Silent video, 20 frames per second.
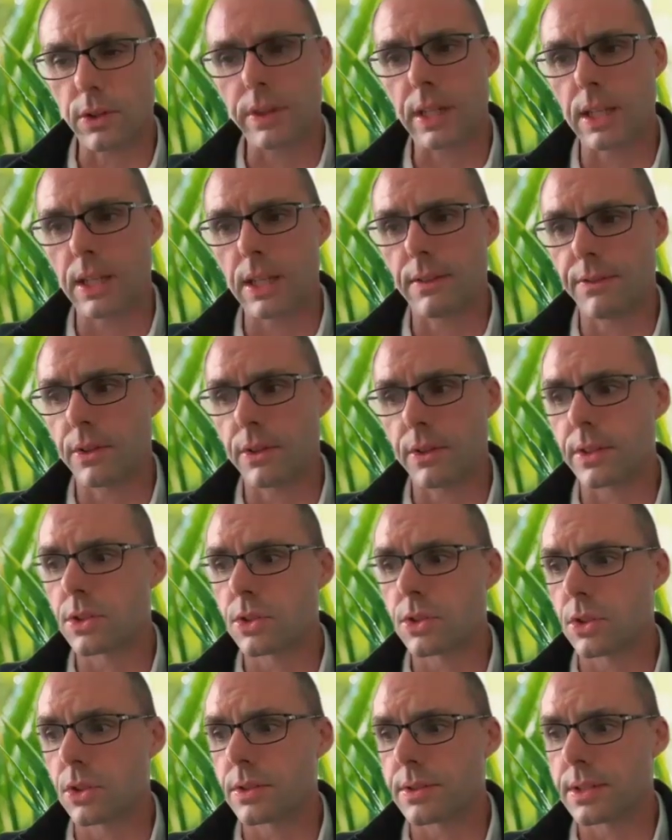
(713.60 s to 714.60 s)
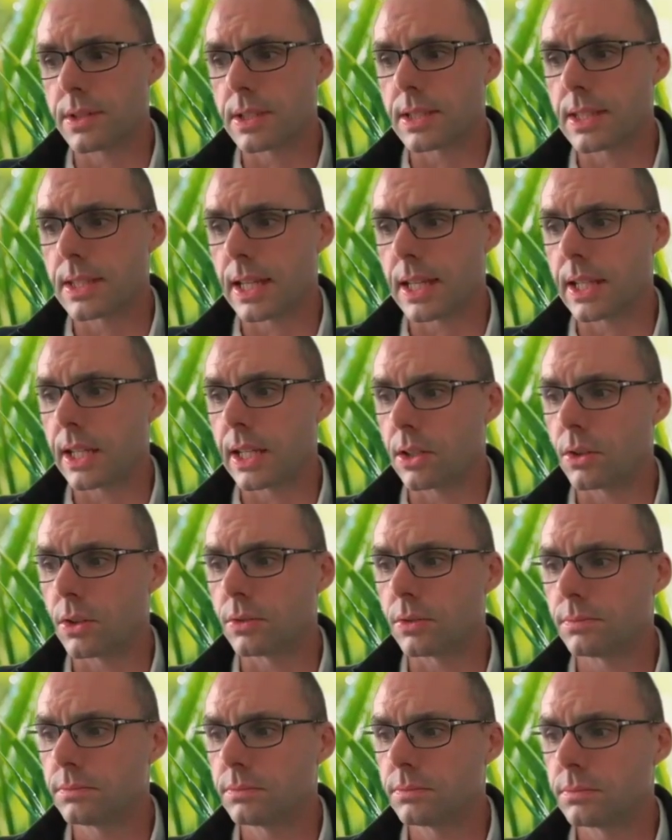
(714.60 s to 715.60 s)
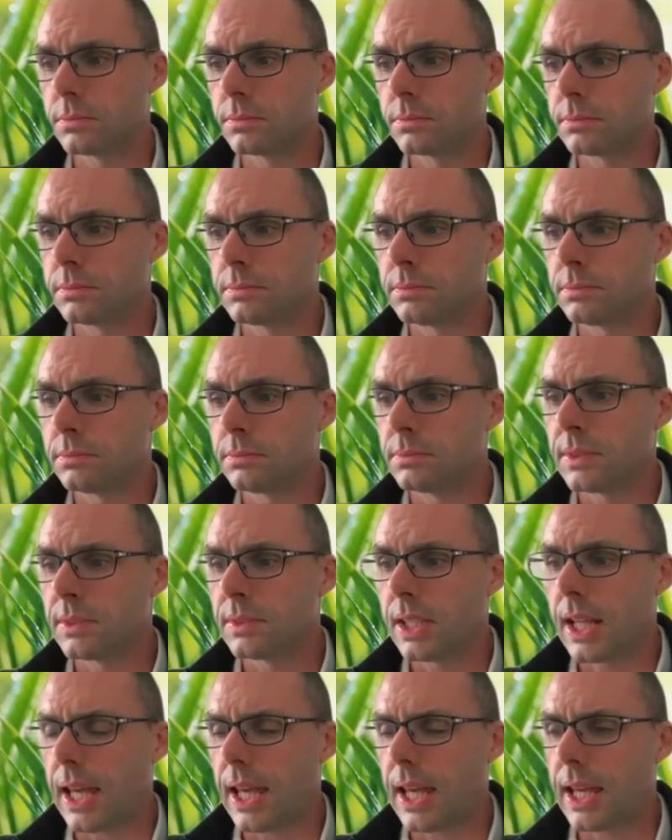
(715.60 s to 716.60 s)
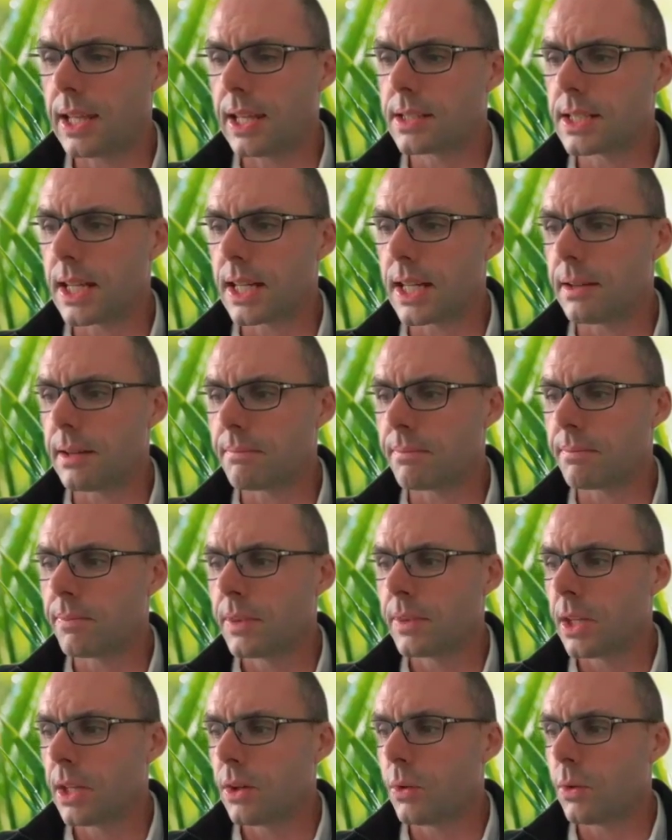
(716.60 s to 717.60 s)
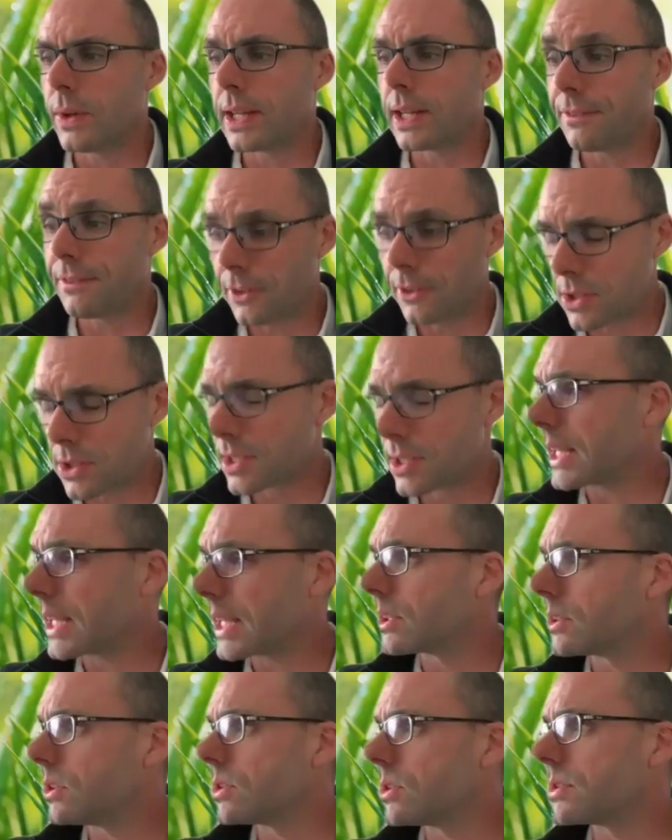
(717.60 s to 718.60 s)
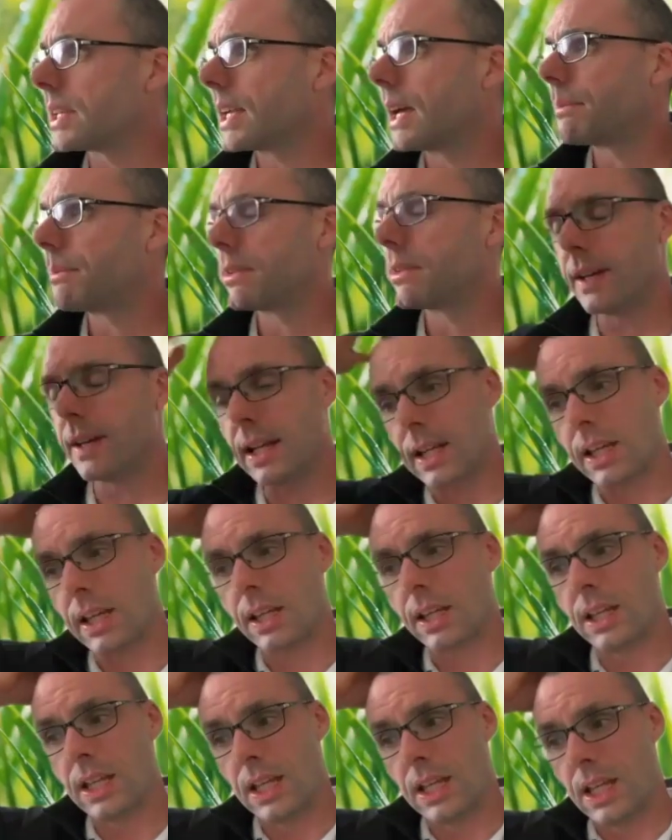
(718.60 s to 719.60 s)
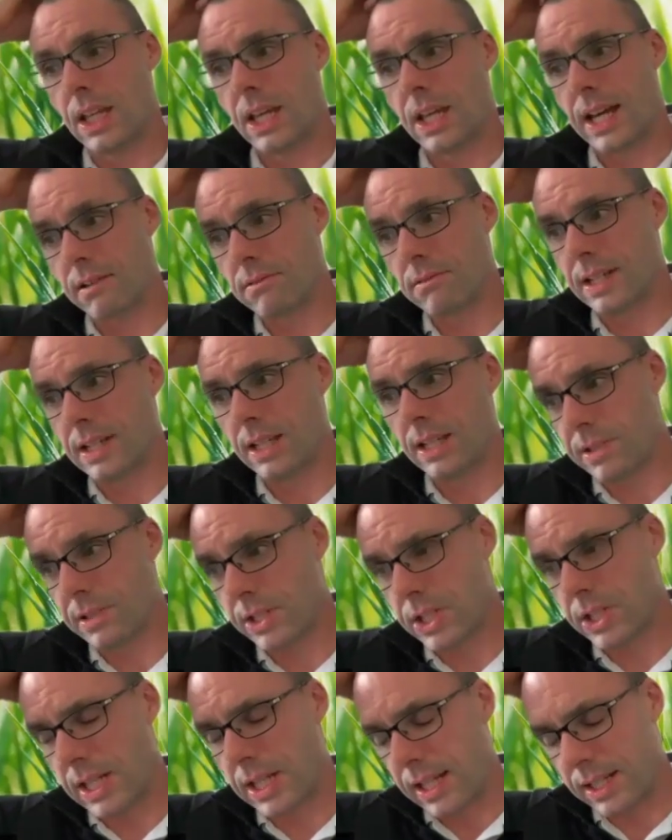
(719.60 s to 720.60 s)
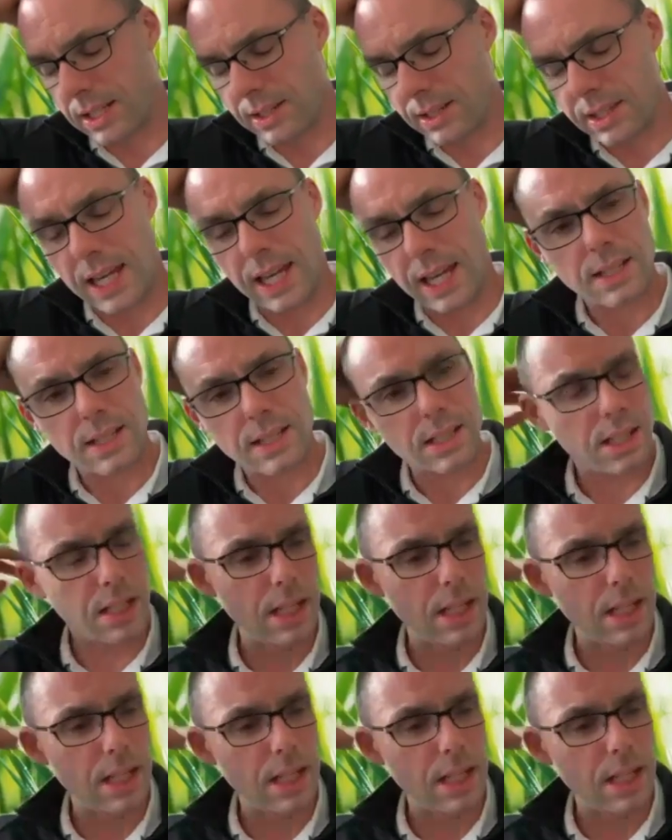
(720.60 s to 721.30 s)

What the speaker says: the students to study at home. And when I first started using Happy Valley, I really appreciated that